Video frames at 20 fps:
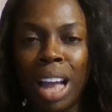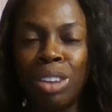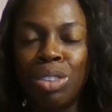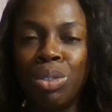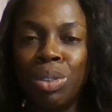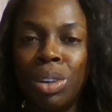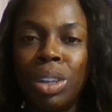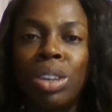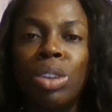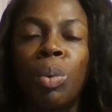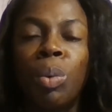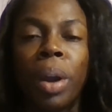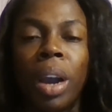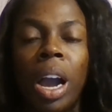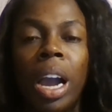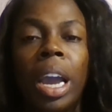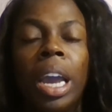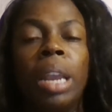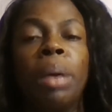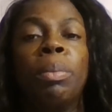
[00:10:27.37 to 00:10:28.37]
I do need to work
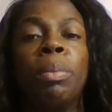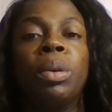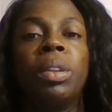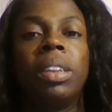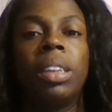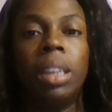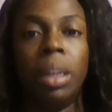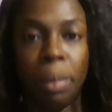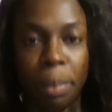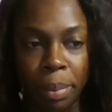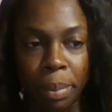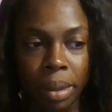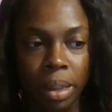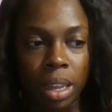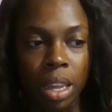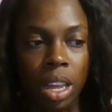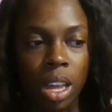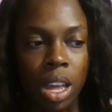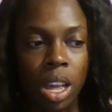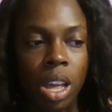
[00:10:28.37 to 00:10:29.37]
on getting more sleep.
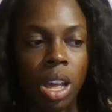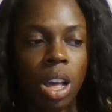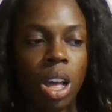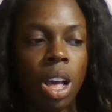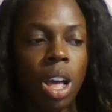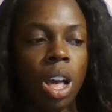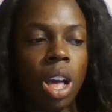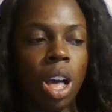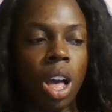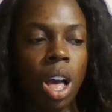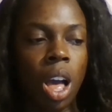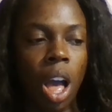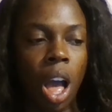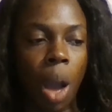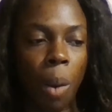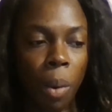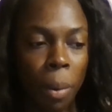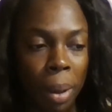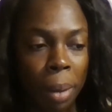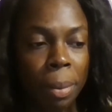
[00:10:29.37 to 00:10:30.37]

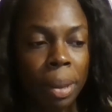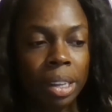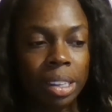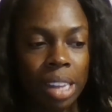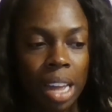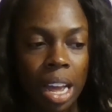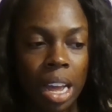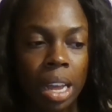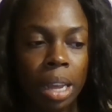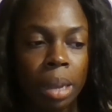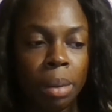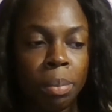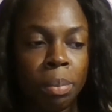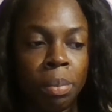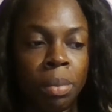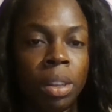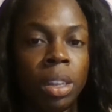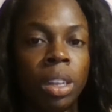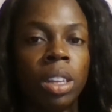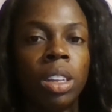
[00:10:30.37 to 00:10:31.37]
I want my
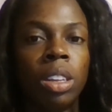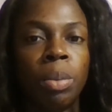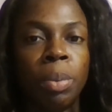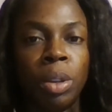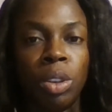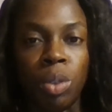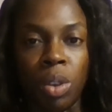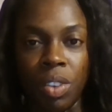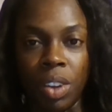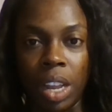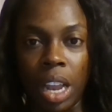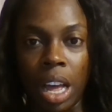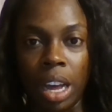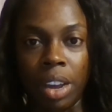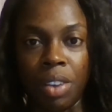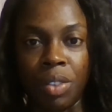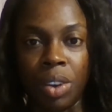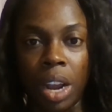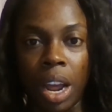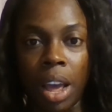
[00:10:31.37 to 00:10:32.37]
bedtime to be 12
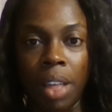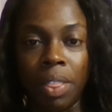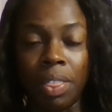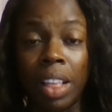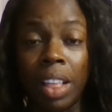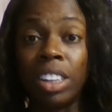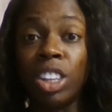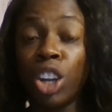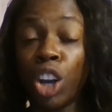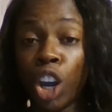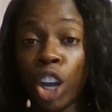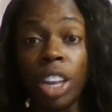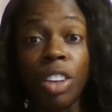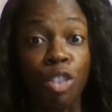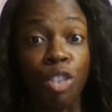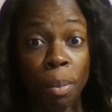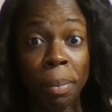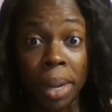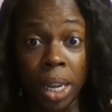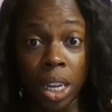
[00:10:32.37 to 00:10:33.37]
o'clock every night. That's early
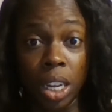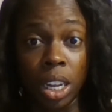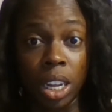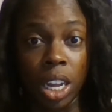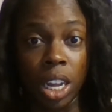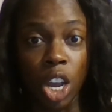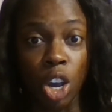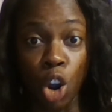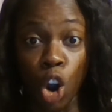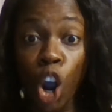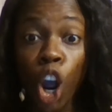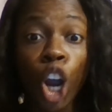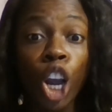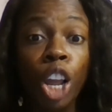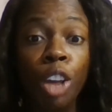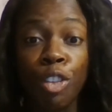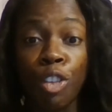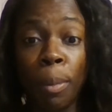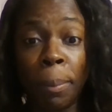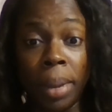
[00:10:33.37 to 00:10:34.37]
for me.
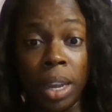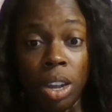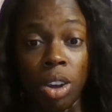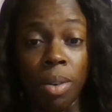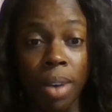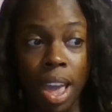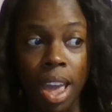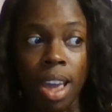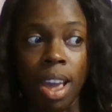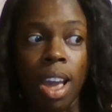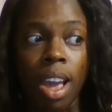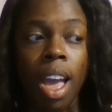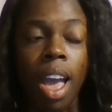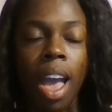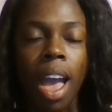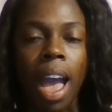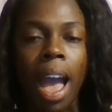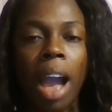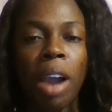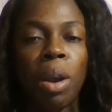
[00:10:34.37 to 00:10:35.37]
Early for me, okay?
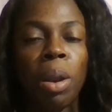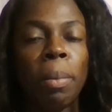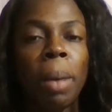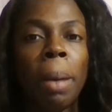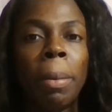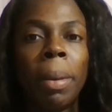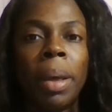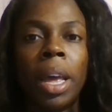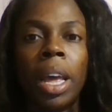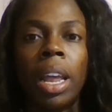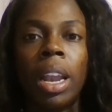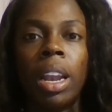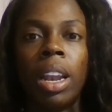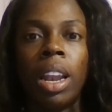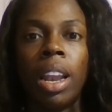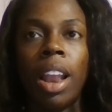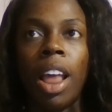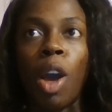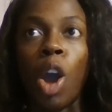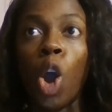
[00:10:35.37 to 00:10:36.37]
I go to my
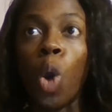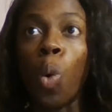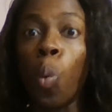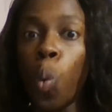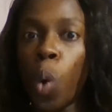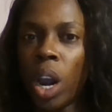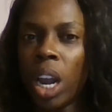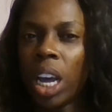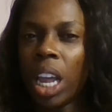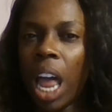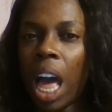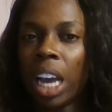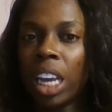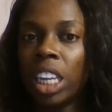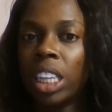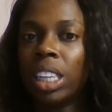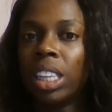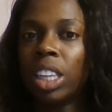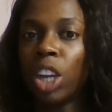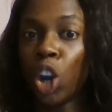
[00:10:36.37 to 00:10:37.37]
bed. One o'clock
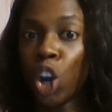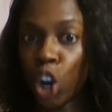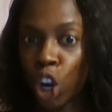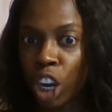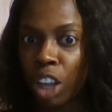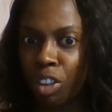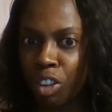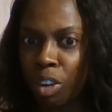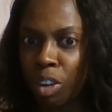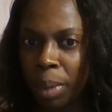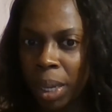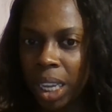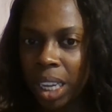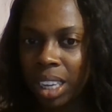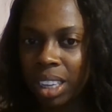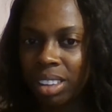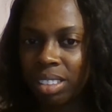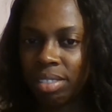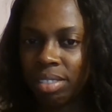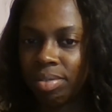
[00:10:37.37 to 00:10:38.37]
is early for
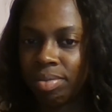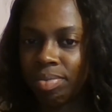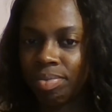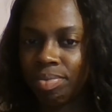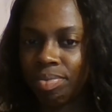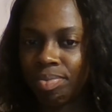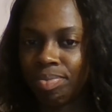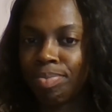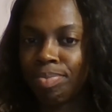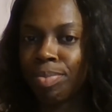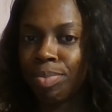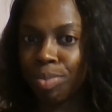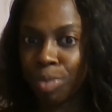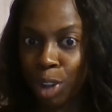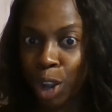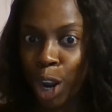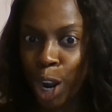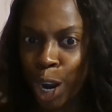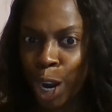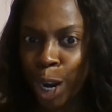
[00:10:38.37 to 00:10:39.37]
me.
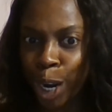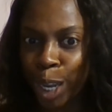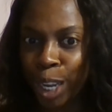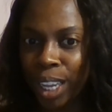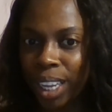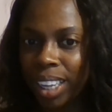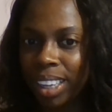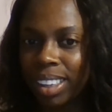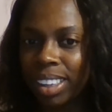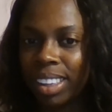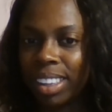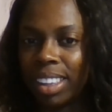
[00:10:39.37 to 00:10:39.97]
Early.